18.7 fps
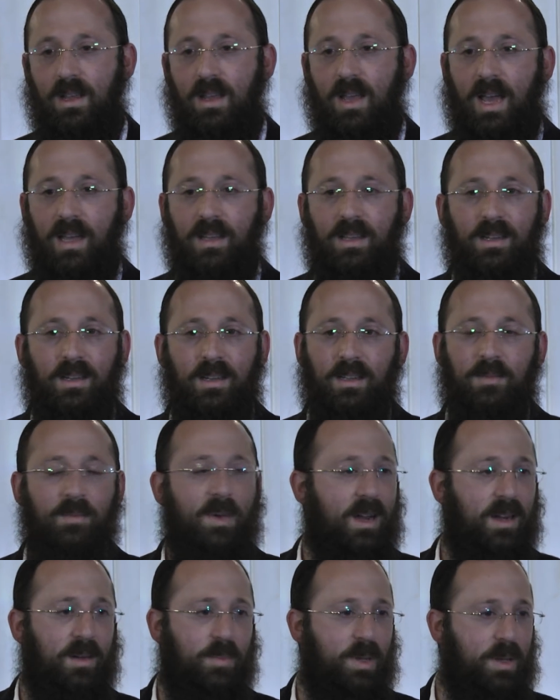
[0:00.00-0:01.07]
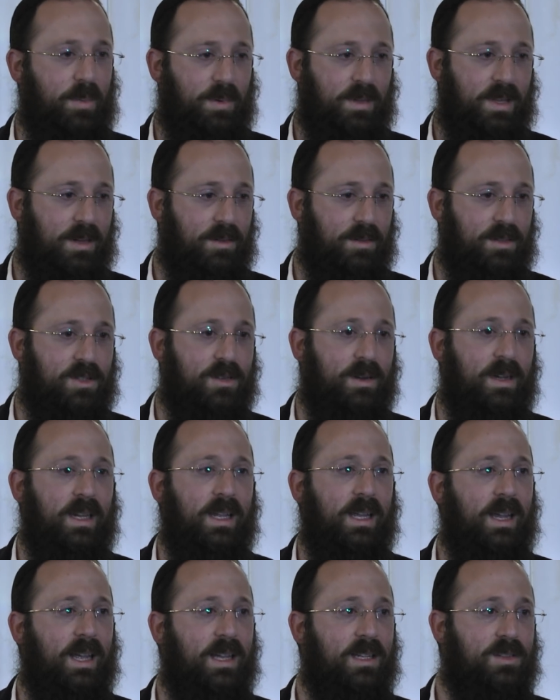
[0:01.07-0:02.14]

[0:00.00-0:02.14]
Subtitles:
I didn't admire people that would drink and get